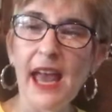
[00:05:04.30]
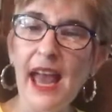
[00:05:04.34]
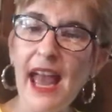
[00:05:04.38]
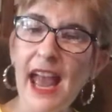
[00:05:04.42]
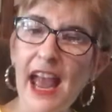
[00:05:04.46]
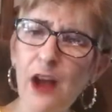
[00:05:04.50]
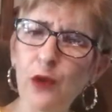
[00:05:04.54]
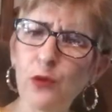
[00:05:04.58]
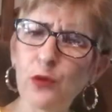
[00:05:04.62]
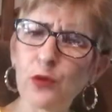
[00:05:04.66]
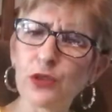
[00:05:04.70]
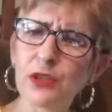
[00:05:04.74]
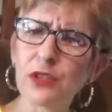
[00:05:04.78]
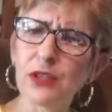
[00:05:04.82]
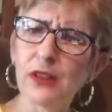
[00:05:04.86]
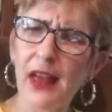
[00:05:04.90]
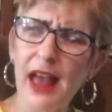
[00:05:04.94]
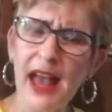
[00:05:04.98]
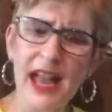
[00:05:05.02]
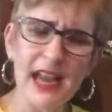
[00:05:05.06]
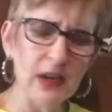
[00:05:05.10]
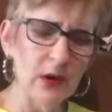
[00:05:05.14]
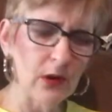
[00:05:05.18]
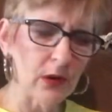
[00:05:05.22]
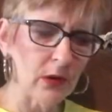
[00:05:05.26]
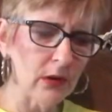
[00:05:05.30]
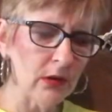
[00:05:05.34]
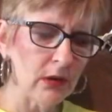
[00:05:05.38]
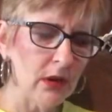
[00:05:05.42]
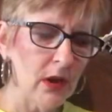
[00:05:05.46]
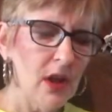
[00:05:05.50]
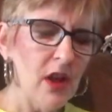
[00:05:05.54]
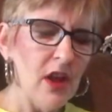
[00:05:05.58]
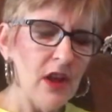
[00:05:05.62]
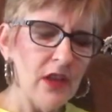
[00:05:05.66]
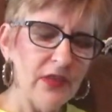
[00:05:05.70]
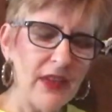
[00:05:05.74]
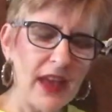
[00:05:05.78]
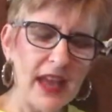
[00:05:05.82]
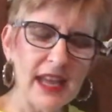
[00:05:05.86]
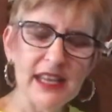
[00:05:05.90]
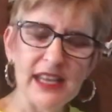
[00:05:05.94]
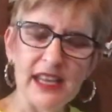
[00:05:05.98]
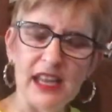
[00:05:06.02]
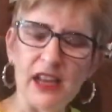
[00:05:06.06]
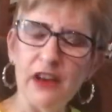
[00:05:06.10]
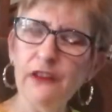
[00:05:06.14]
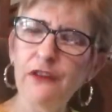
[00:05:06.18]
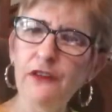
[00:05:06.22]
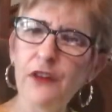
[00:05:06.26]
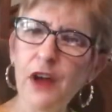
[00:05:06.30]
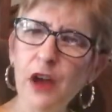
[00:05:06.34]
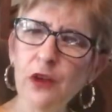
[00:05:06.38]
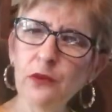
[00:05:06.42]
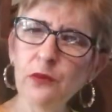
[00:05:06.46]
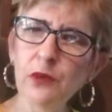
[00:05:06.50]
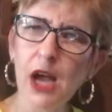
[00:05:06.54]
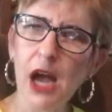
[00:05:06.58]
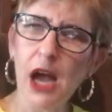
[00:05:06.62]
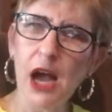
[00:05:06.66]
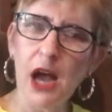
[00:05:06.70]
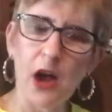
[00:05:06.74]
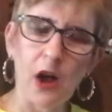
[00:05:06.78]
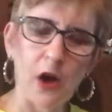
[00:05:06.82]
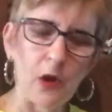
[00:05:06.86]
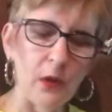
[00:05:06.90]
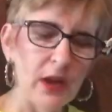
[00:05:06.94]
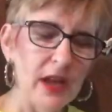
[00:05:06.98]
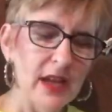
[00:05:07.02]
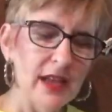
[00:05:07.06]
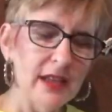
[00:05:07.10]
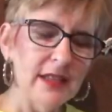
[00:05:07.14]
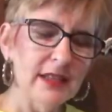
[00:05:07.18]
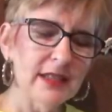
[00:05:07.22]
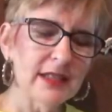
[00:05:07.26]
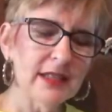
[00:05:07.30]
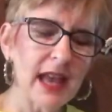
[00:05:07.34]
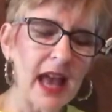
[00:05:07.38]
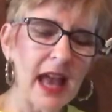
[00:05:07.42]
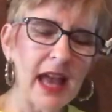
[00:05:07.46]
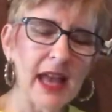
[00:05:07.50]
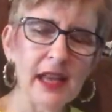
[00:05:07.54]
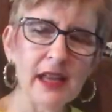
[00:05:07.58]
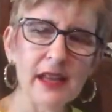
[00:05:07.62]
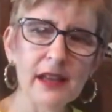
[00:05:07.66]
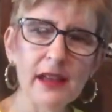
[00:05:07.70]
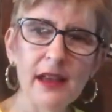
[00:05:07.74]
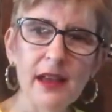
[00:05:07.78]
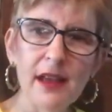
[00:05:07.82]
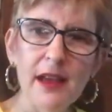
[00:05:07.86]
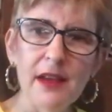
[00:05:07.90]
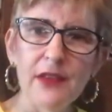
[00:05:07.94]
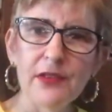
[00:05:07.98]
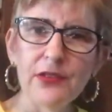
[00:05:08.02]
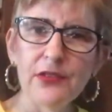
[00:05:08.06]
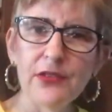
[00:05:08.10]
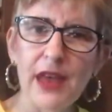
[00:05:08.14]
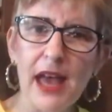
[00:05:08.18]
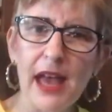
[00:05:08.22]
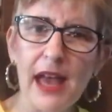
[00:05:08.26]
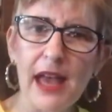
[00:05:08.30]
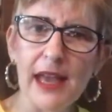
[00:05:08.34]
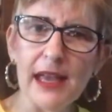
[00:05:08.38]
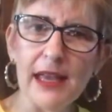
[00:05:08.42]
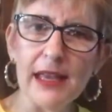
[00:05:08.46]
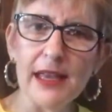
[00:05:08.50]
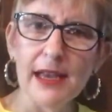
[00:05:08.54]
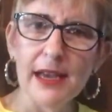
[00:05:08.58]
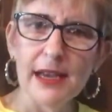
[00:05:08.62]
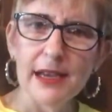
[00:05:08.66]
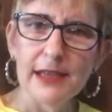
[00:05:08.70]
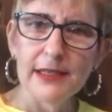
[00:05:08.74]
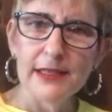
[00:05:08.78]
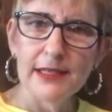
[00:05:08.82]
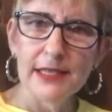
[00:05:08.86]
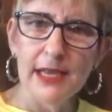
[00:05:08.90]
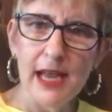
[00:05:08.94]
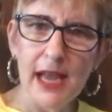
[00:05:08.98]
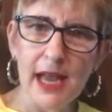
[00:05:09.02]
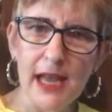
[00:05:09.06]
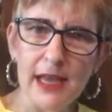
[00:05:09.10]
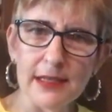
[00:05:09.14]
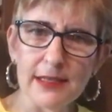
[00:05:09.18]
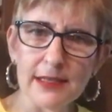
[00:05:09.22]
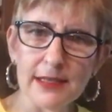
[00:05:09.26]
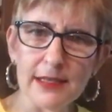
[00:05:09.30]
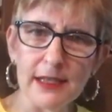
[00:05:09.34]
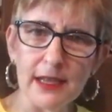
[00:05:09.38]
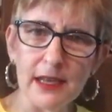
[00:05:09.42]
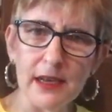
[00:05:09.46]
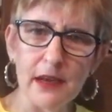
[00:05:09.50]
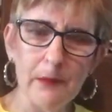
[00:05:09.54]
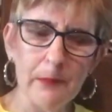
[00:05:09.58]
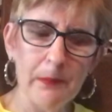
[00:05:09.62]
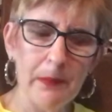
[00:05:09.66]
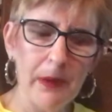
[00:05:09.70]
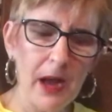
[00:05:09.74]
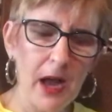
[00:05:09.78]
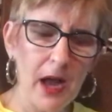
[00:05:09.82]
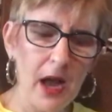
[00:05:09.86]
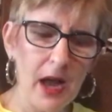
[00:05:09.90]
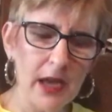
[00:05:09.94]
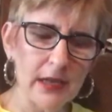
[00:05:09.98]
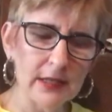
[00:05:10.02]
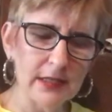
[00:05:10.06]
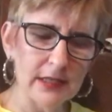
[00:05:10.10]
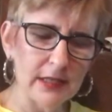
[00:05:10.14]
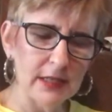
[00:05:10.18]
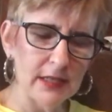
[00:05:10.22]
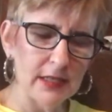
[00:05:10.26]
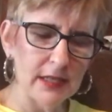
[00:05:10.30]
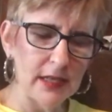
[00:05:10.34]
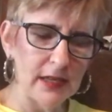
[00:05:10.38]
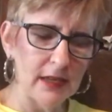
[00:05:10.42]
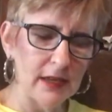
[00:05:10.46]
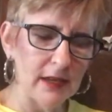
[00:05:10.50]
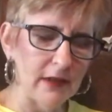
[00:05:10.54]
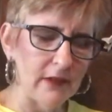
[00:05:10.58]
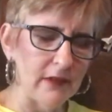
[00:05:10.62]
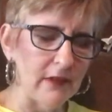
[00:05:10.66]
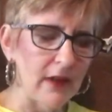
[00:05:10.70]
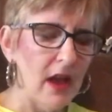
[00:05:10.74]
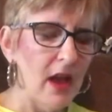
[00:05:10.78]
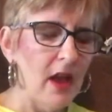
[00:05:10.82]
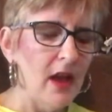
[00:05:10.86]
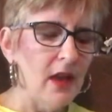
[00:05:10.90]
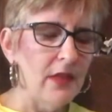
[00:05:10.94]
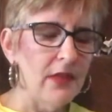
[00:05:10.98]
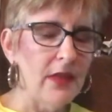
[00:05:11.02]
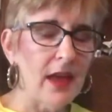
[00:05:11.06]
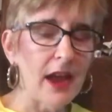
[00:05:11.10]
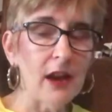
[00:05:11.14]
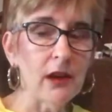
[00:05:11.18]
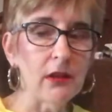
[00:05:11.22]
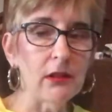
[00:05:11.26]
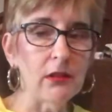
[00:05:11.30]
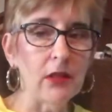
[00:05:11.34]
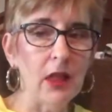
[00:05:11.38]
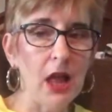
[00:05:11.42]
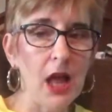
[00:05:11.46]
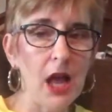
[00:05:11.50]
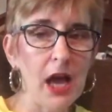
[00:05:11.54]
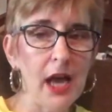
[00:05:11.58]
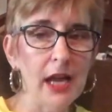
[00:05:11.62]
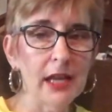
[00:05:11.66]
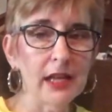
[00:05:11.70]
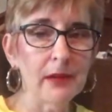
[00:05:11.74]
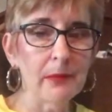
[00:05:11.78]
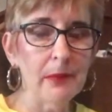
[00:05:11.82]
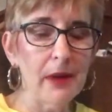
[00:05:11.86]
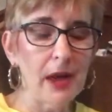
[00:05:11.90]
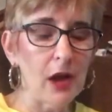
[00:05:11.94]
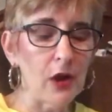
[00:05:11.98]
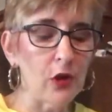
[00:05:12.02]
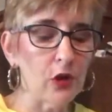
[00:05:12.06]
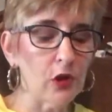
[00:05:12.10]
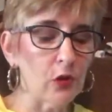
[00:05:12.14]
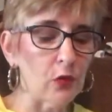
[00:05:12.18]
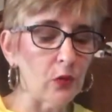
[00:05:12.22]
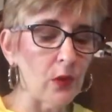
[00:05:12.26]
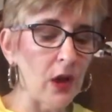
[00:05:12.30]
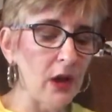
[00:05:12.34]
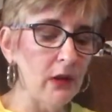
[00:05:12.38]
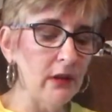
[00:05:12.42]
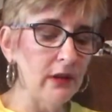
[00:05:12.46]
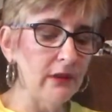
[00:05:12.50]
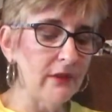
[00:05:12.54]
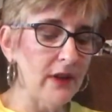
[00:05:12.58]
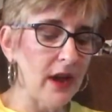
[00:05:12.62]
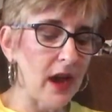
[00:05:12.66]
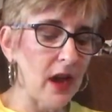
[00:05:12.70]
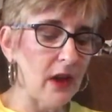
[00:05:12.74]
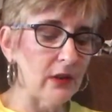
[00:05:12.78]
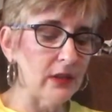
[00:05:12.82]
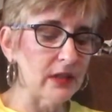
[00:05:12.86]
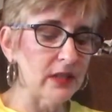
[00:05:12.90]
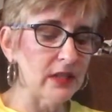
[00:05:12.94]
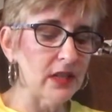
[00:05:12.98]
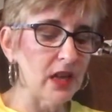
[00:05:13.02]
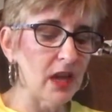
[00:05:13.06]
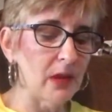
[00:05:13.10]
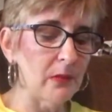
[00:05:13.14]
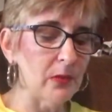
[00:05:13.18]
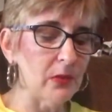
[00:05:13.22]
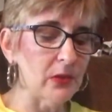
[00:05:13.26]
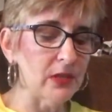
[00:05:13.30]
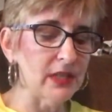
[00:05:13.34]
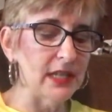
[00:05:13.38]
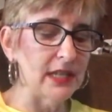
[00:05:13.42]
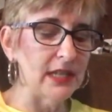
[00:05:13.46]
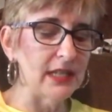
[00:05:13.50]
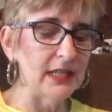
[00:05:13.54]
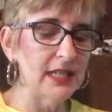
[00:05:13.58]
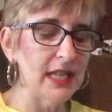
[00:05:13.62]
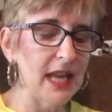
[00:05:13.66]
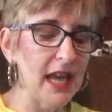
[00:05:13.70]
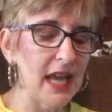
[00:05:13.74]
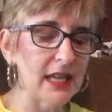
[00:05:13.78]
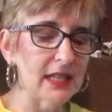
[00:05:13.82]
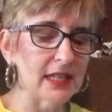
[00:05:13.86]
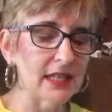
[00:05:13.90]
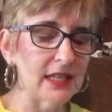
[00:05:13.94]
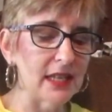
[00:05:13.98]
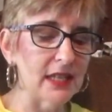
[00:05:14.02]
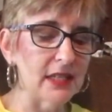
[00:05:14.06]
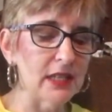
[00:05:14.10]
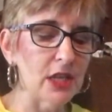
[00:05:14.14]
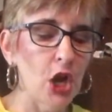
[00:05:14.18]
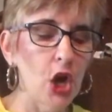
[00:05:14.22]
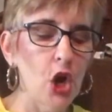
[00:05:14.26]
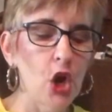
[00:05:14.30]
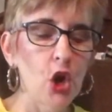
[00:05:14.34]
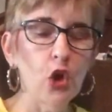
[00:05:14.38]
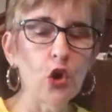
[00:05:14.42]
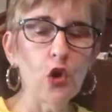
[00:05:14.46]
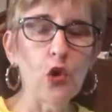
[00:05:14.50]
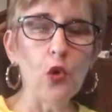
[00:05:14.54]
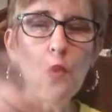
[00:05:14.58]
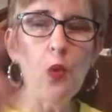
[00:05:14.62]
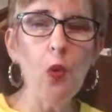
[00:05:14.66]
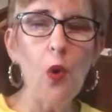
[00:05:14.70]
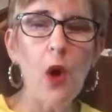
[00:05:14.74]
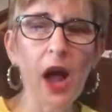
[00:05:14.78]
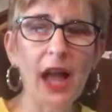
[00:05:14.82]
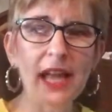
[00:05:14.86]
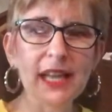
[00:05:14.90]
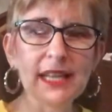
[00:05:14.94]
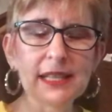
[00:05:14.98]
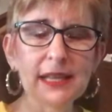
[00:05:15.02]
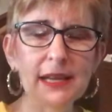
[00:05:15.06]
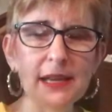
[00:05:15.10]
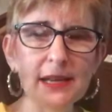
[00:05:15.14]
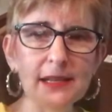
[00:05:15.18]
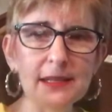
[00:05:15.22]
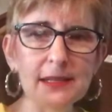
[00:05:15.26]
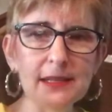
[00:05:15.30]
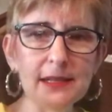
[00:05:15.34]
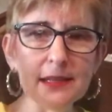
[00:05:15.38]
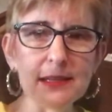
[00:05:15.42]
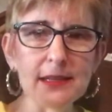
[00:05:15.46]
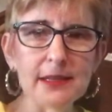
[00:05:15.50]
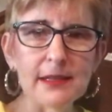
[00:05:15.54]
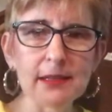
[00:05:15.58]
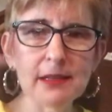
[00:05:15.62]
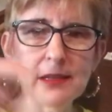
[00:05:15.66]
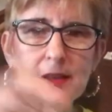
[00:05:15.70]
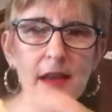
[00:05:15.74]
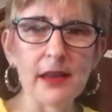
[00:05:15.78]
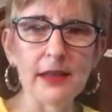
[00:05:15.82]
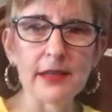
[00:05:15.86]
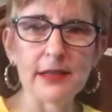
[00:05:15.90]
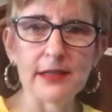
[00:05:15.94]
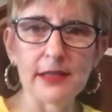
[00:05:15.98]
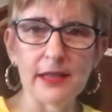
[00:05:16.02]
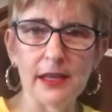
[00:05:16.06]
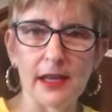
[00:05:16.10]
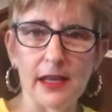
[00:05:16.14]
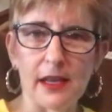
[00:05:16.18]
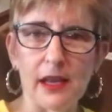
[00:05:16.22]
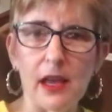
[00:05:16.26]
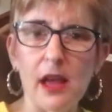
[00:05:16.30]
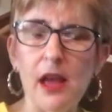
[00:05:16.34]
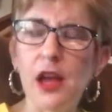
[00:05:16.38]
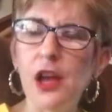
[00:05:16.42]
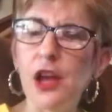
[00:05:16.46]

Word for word: Hours later, they get a phone call saying they tested positive. They are lying about coronavirus numbers in Texas. Quite disgusting.